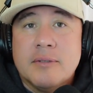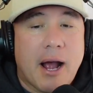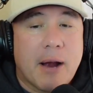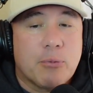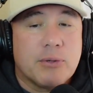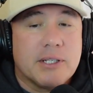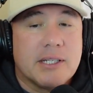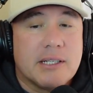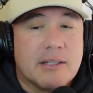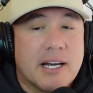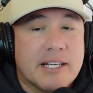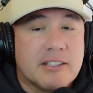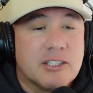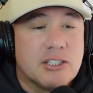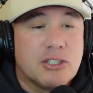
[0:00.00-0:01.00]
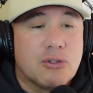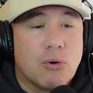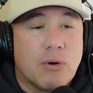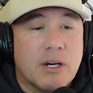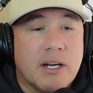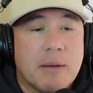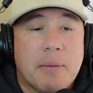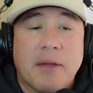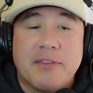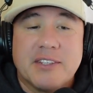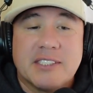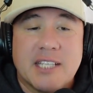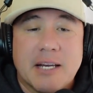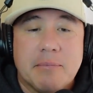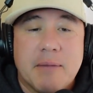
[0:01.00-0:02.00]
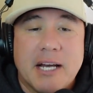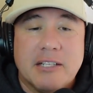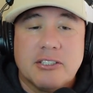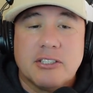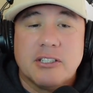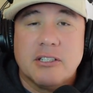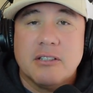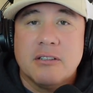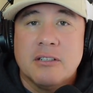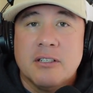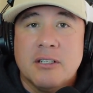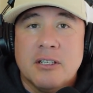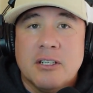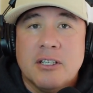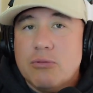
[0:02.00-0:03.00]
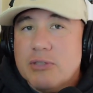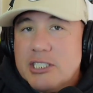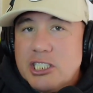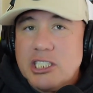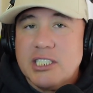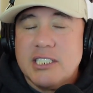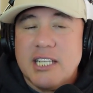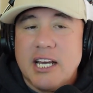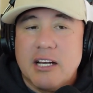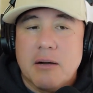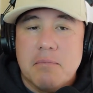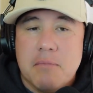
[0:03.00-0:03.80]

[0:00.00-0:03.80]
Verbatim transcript: I really like this story about the Zen master. Let's just take a